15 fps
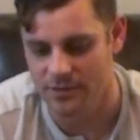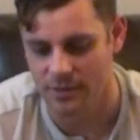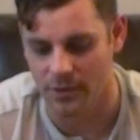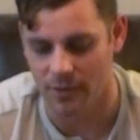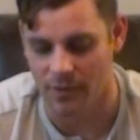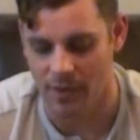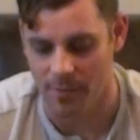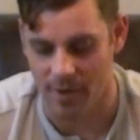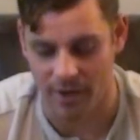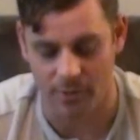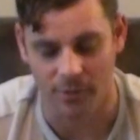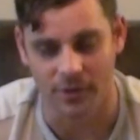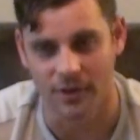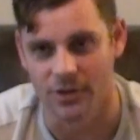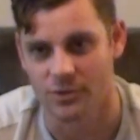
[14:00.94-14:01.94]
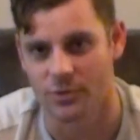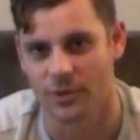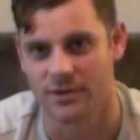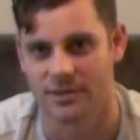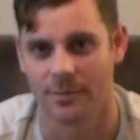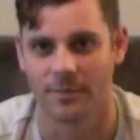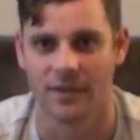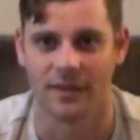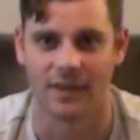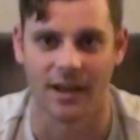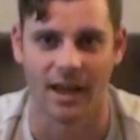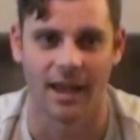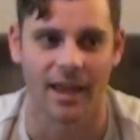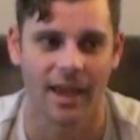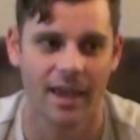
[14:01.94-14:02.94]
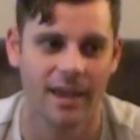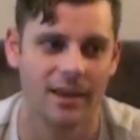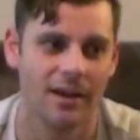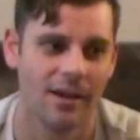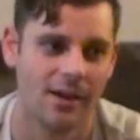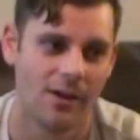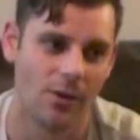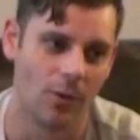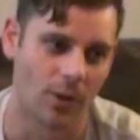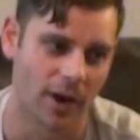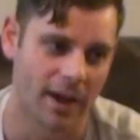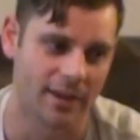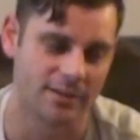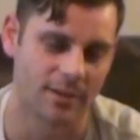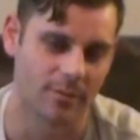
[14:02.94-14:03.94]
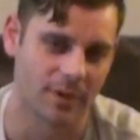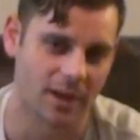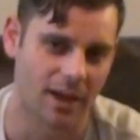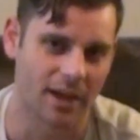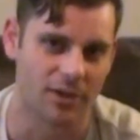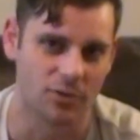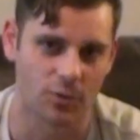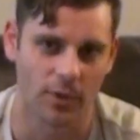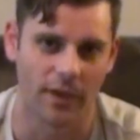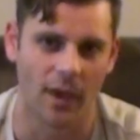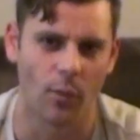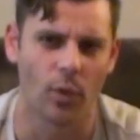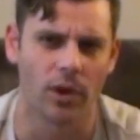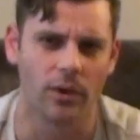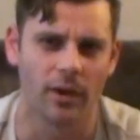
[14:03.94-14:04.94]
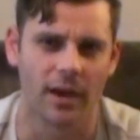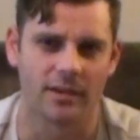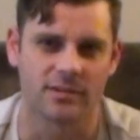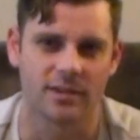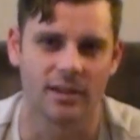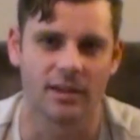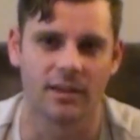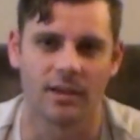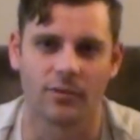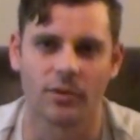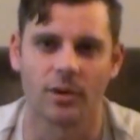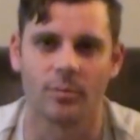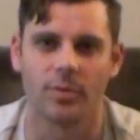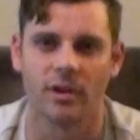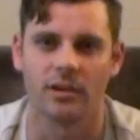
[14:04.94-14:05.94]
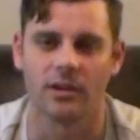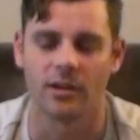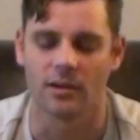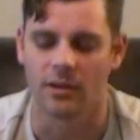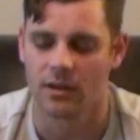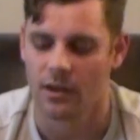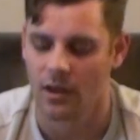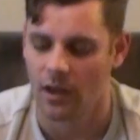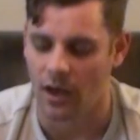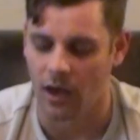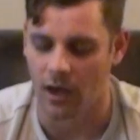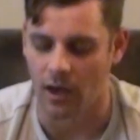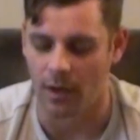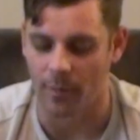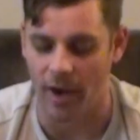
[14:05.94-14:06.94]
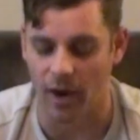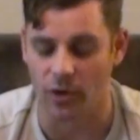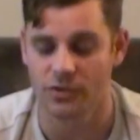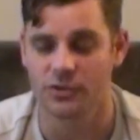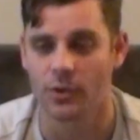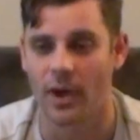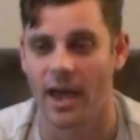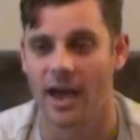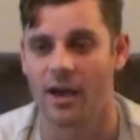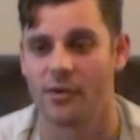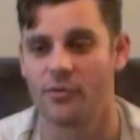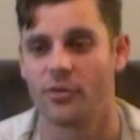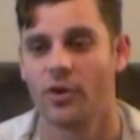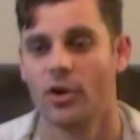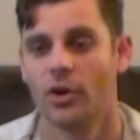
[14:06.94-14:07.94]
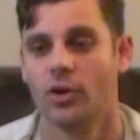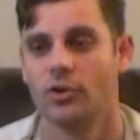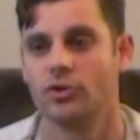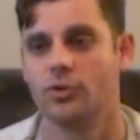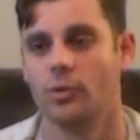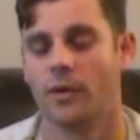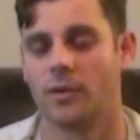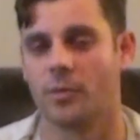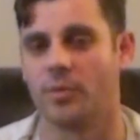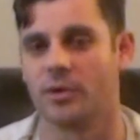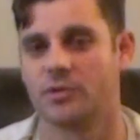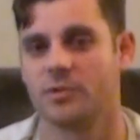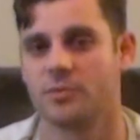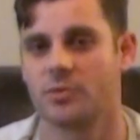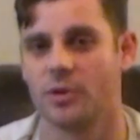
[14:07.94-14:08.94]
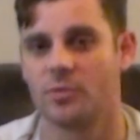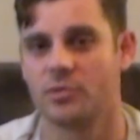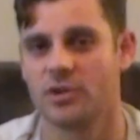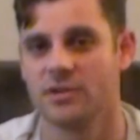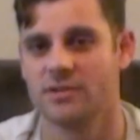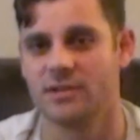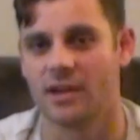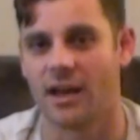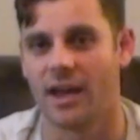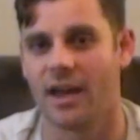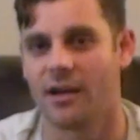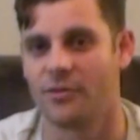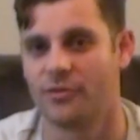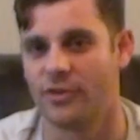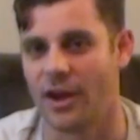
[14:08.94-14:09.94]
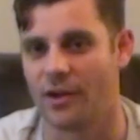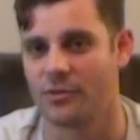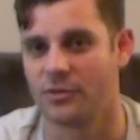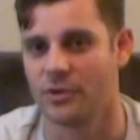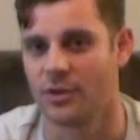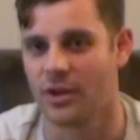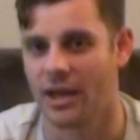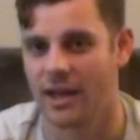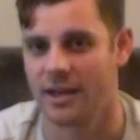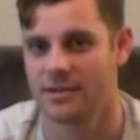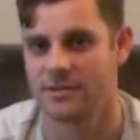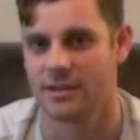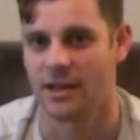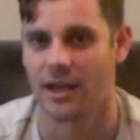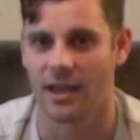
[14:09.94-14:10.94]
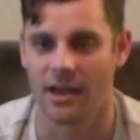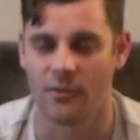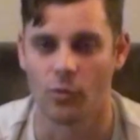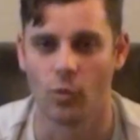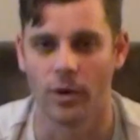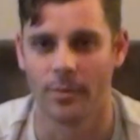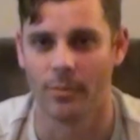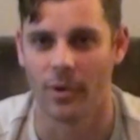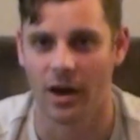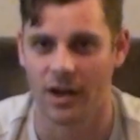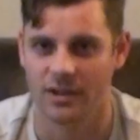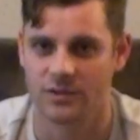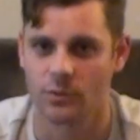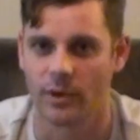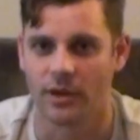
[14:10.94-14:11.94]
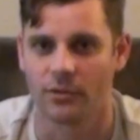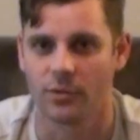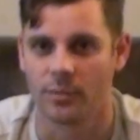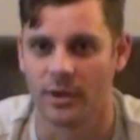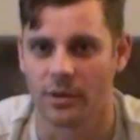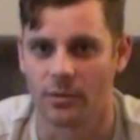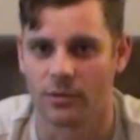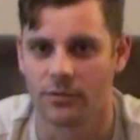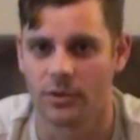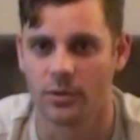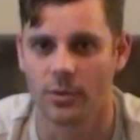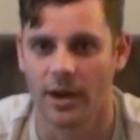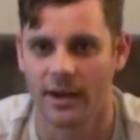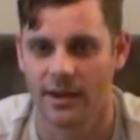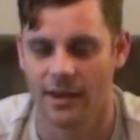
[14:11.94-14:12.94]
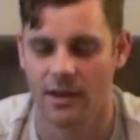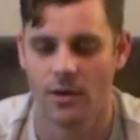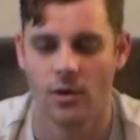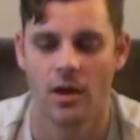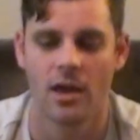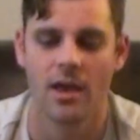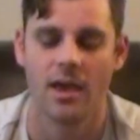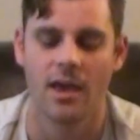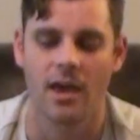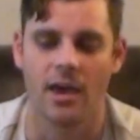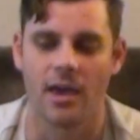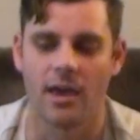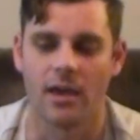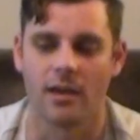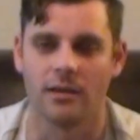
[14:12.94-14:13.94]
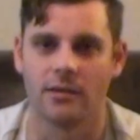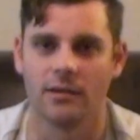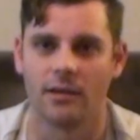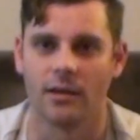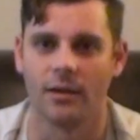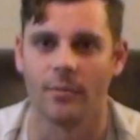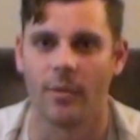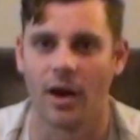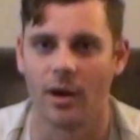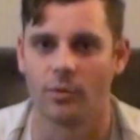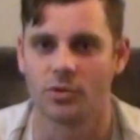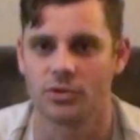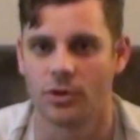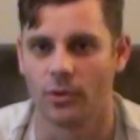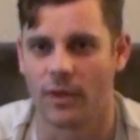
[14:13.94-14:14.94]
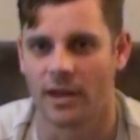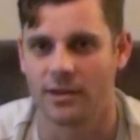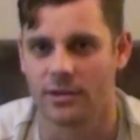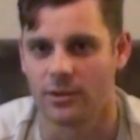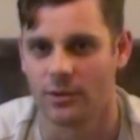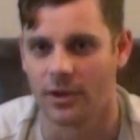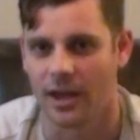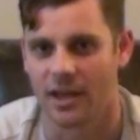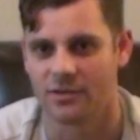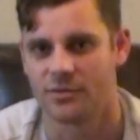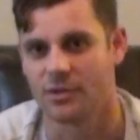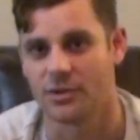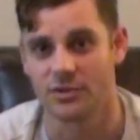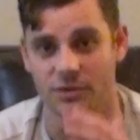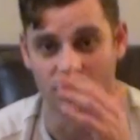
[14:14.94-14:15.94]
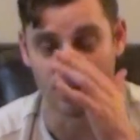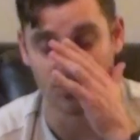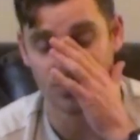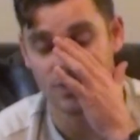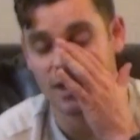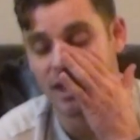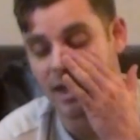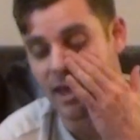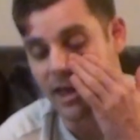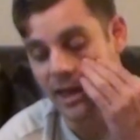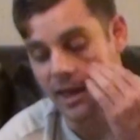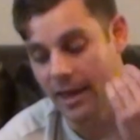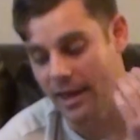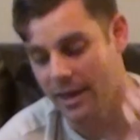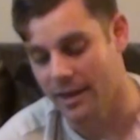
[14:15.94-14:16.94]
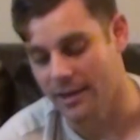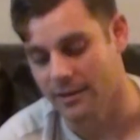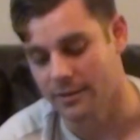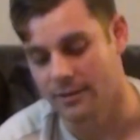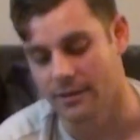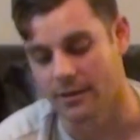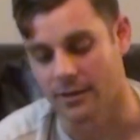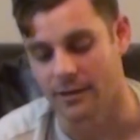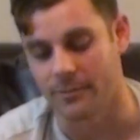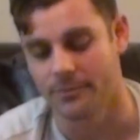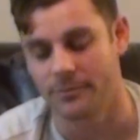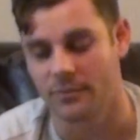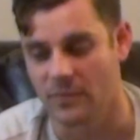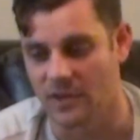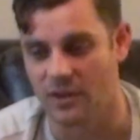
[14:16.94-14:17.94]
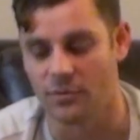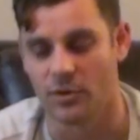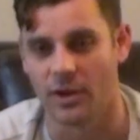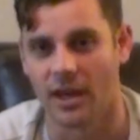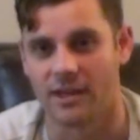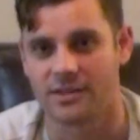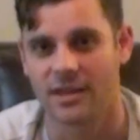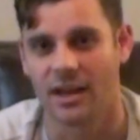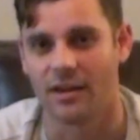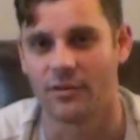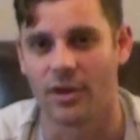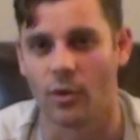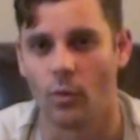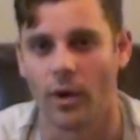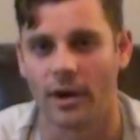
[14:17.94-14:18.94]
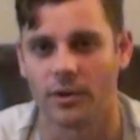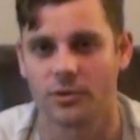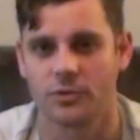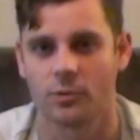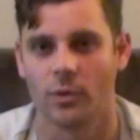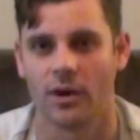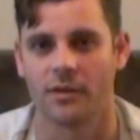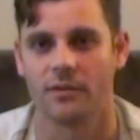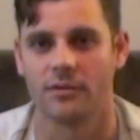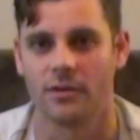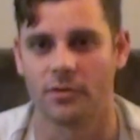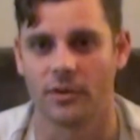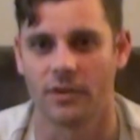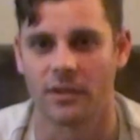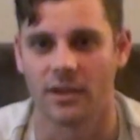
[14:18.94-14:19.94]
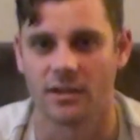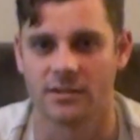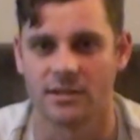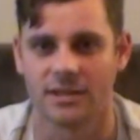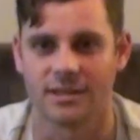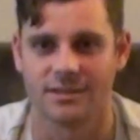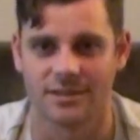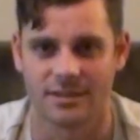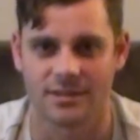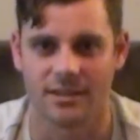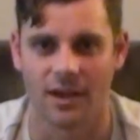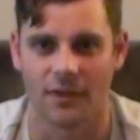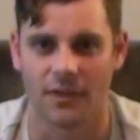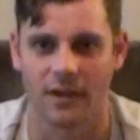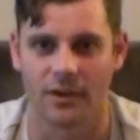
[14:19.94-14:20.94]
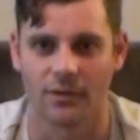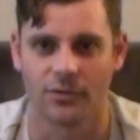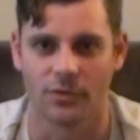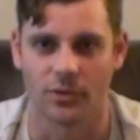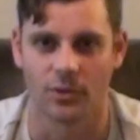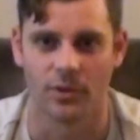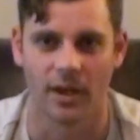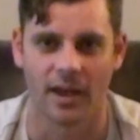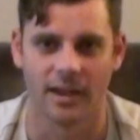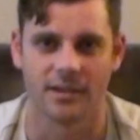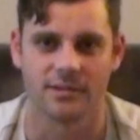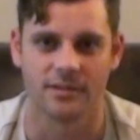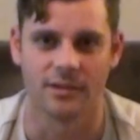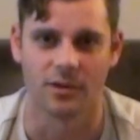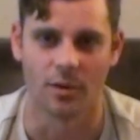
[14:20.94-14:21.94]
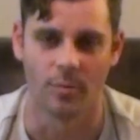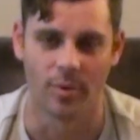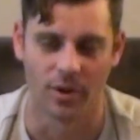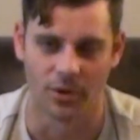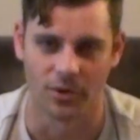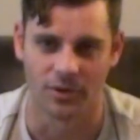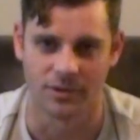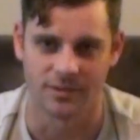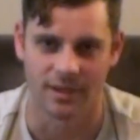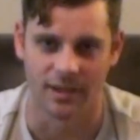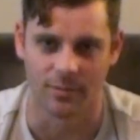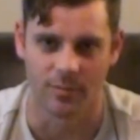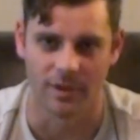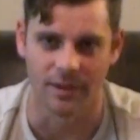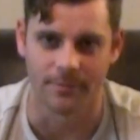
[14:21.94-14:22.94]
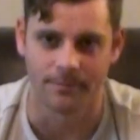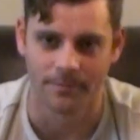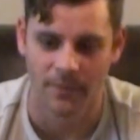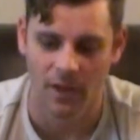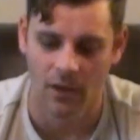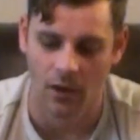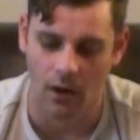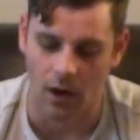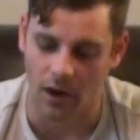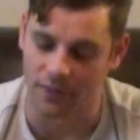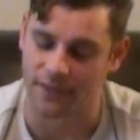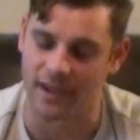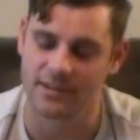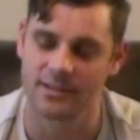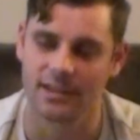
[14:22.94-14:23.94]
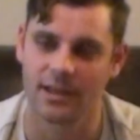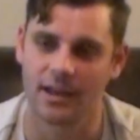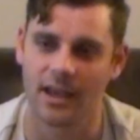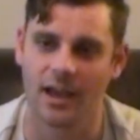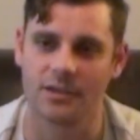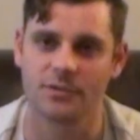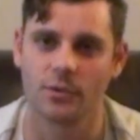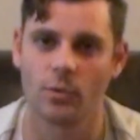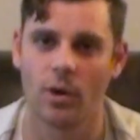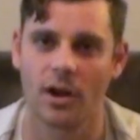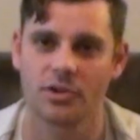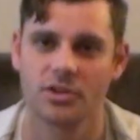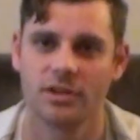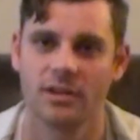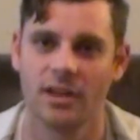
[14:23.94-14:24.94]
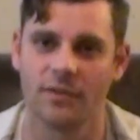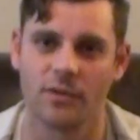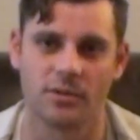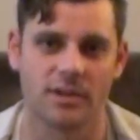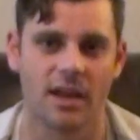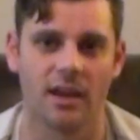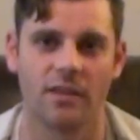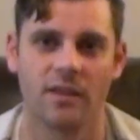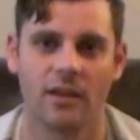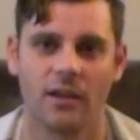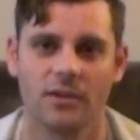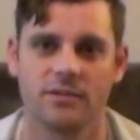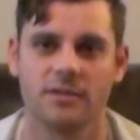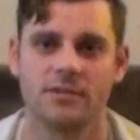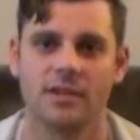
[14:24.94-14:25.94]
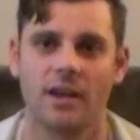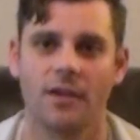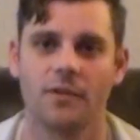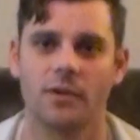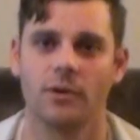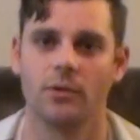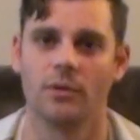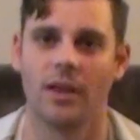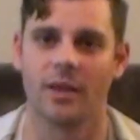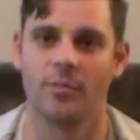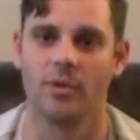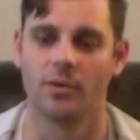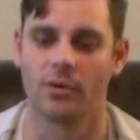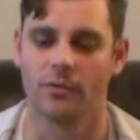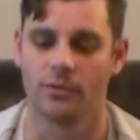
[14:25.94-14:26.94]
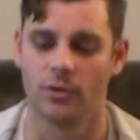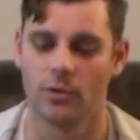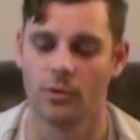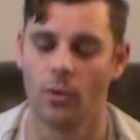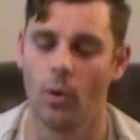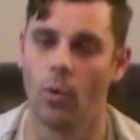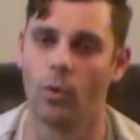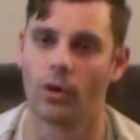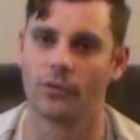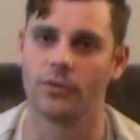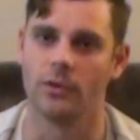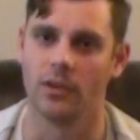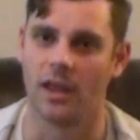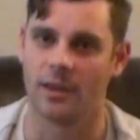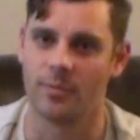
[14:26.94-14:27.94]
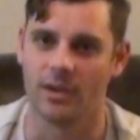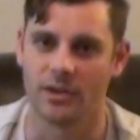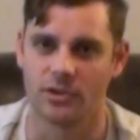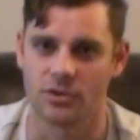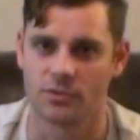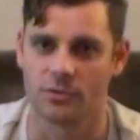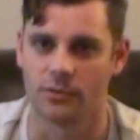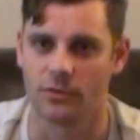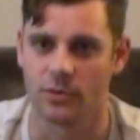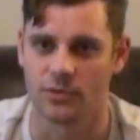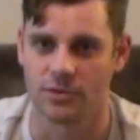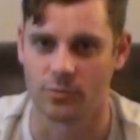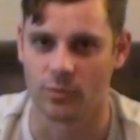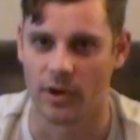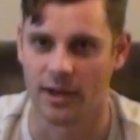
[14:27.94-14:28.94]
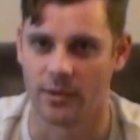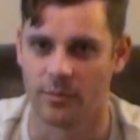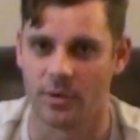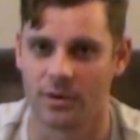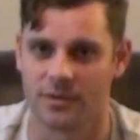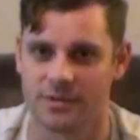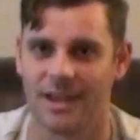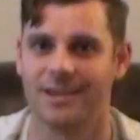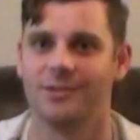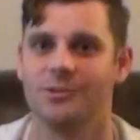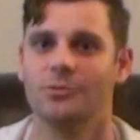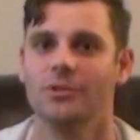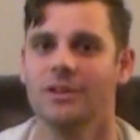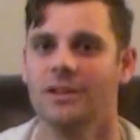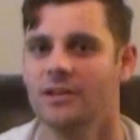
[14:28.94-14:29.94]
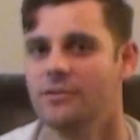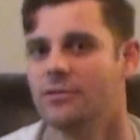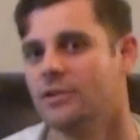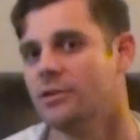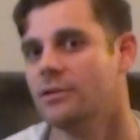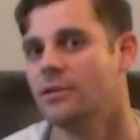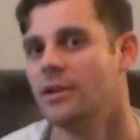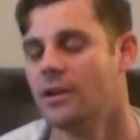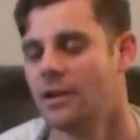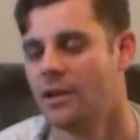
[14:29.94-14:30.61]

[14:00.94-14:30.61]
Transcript: so they might really enjoy something that I hate or hate something I enjoy. That way you guys get a different opinion. I also have 2 other beer subscriptions that I have found for you guys that I have 1 box waiting for me to review right now, and I will show that to you guys very soon and give you guys kind of a wider swath of different things that exist out there for you guys that are beer nerds like me. Alright, thanks again guys for watching. If there's anything else that's out there you'd like me to review, or if you'd like me to just review some random beers, I do live in